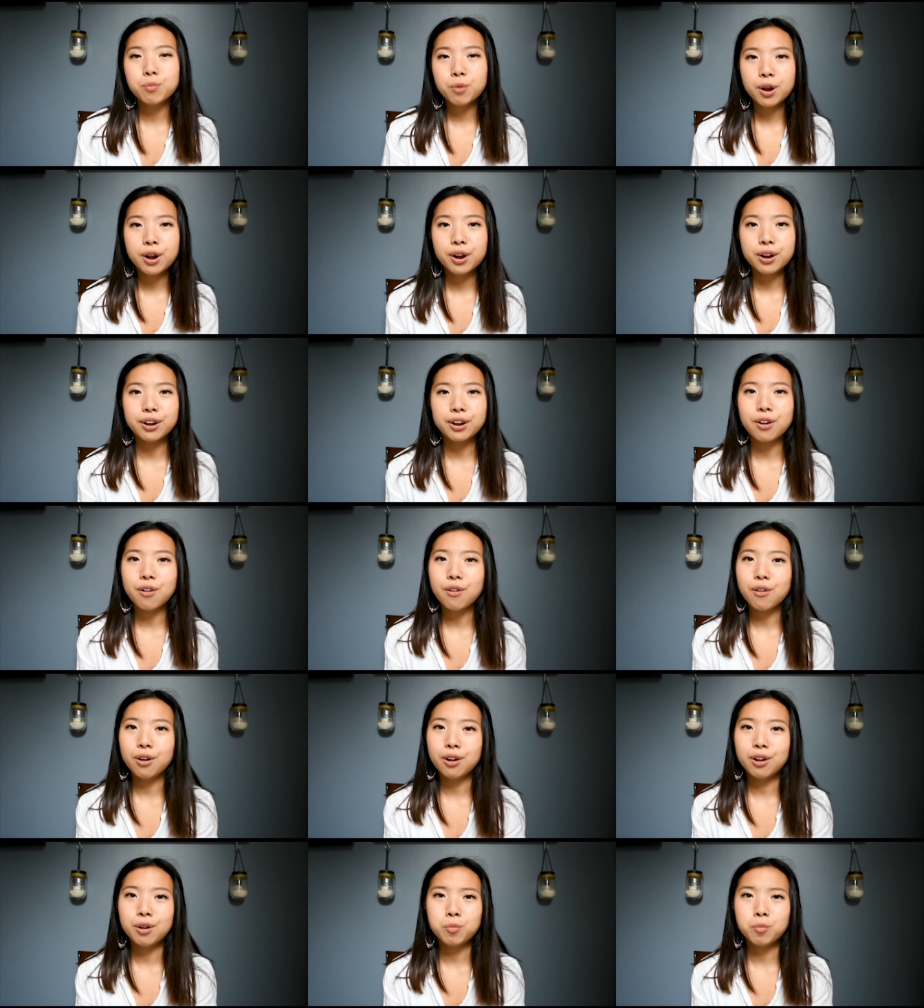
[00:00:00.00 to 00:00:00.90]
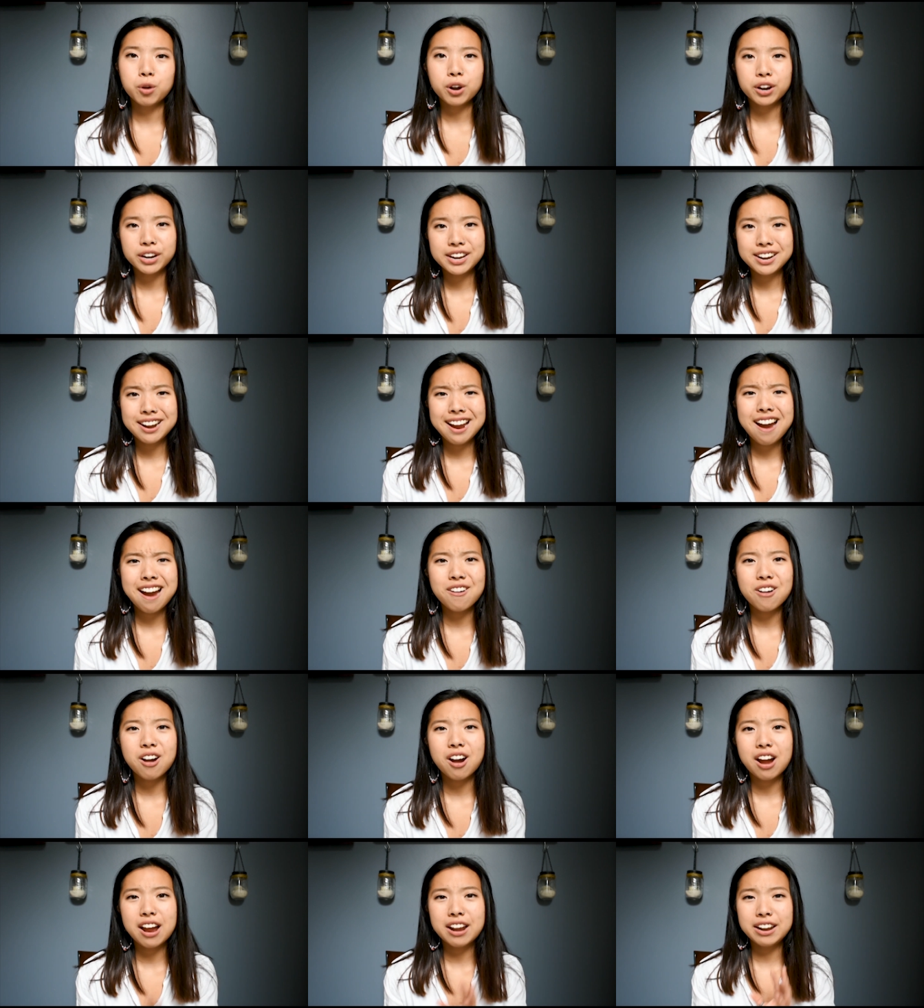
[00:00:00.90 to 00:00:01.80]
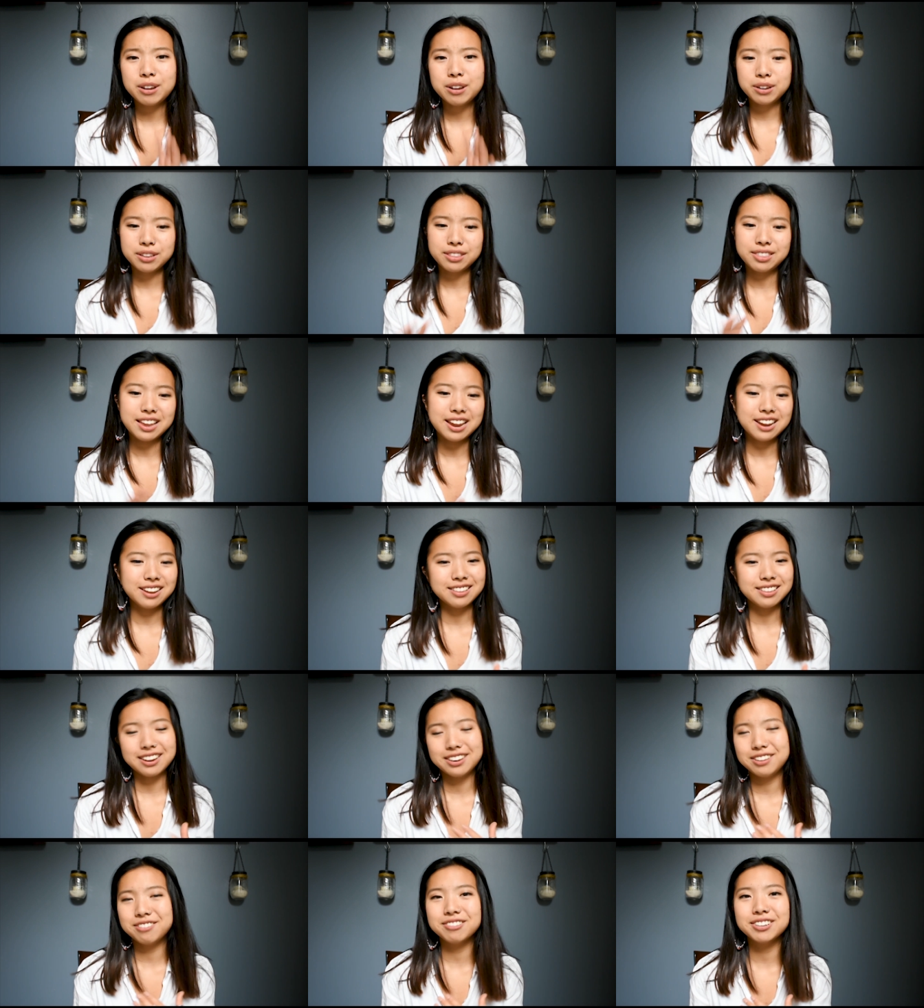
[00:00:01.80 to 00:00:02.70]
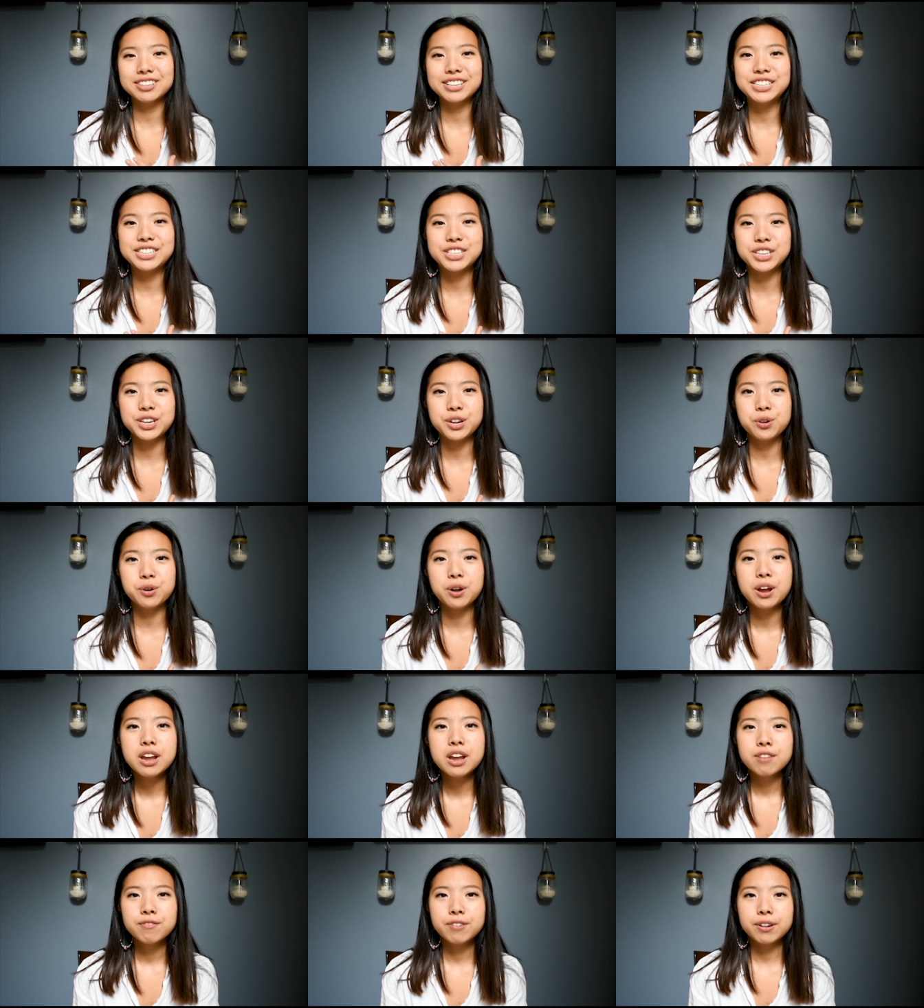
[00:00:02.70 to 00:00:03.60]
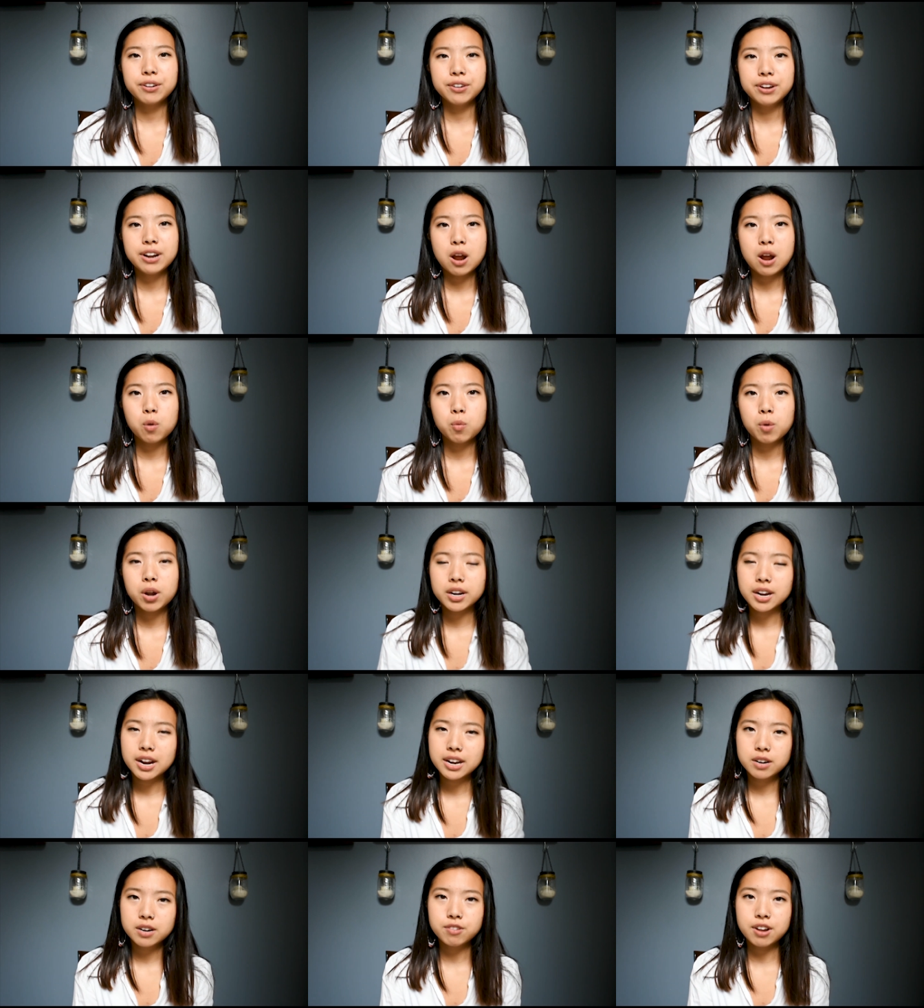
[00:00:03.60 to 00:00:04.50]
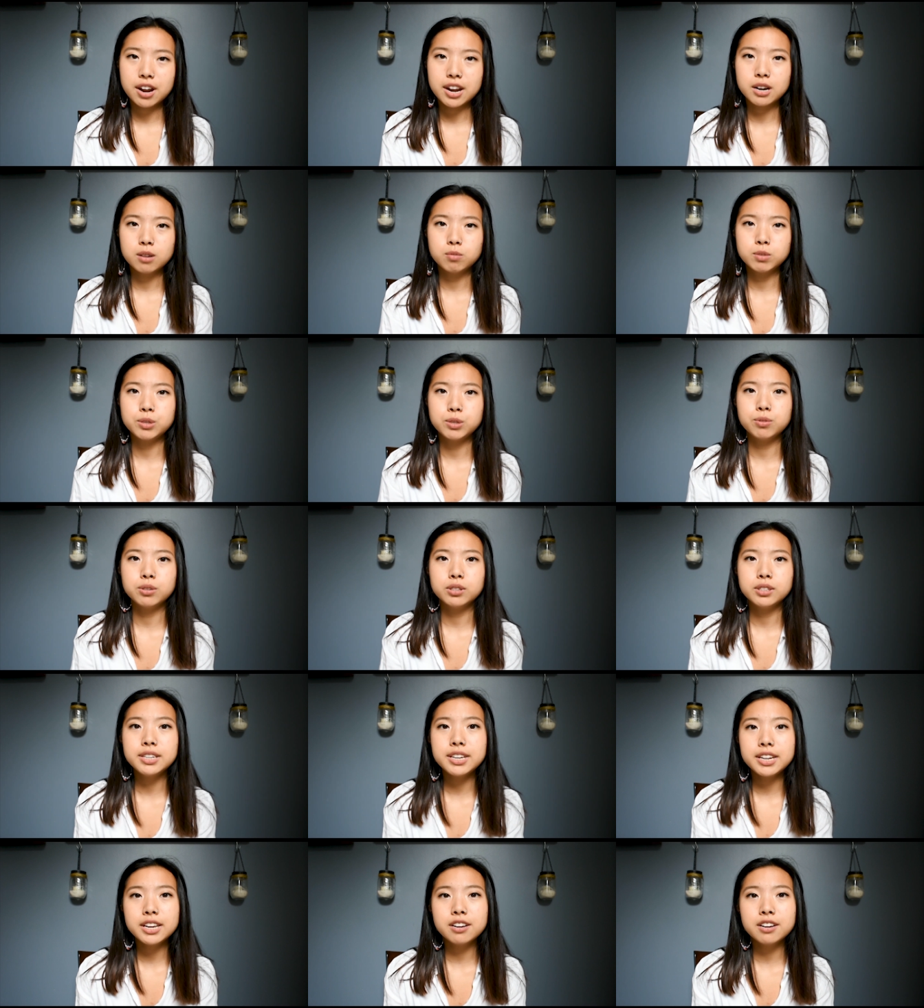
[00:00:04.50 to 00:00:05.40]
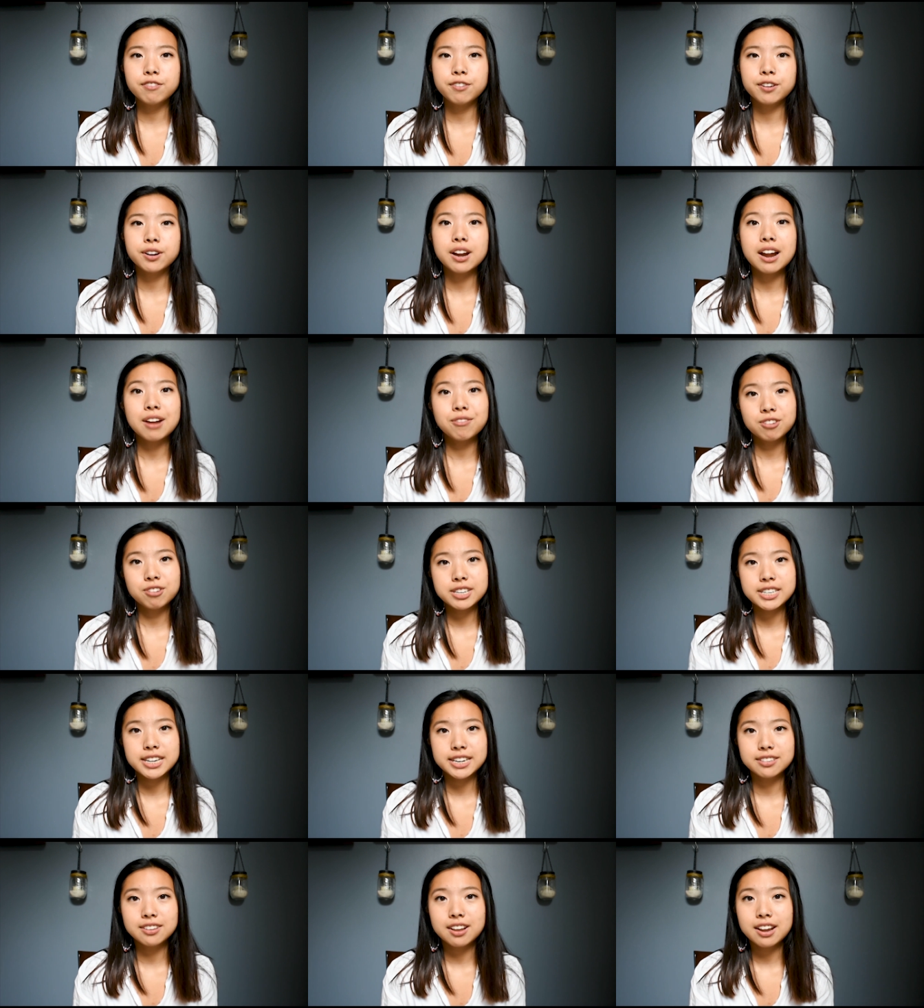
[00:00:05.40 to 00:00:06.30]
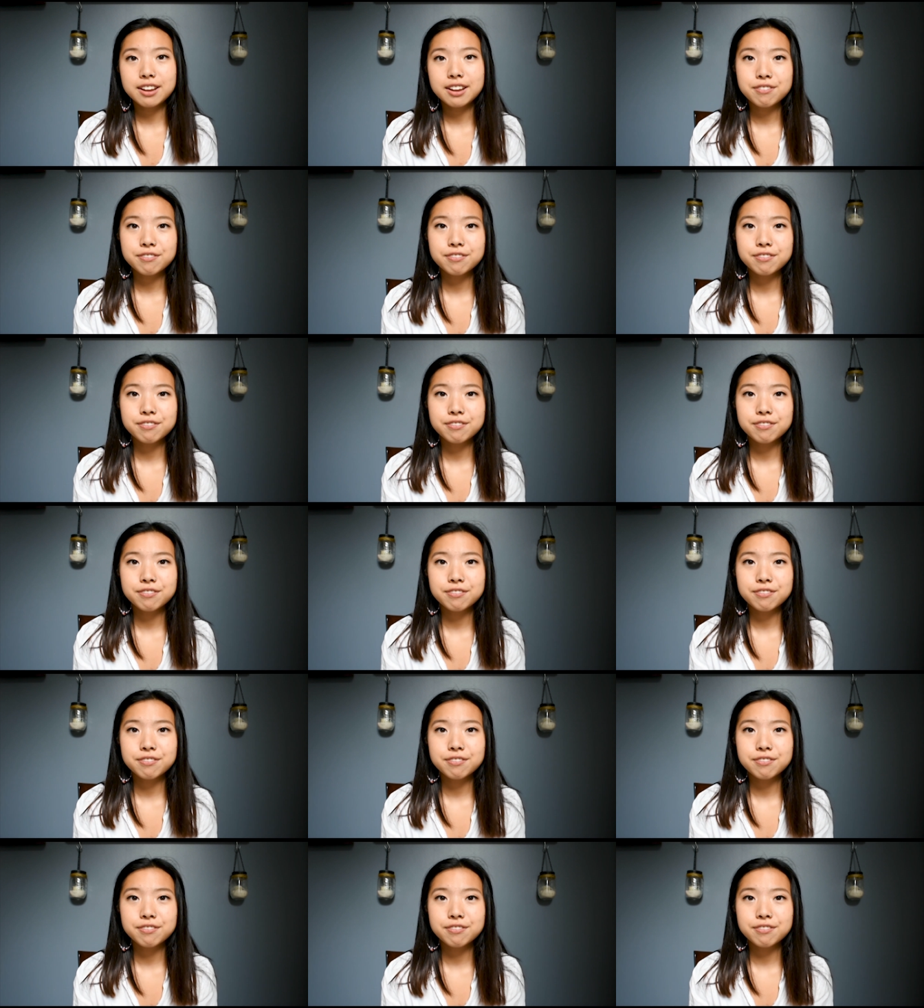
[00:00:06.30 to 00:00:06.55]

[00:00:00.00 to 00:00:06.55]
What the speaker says: work or working out, anything that you really do, figuring out what kind of items you will need for your everyday life.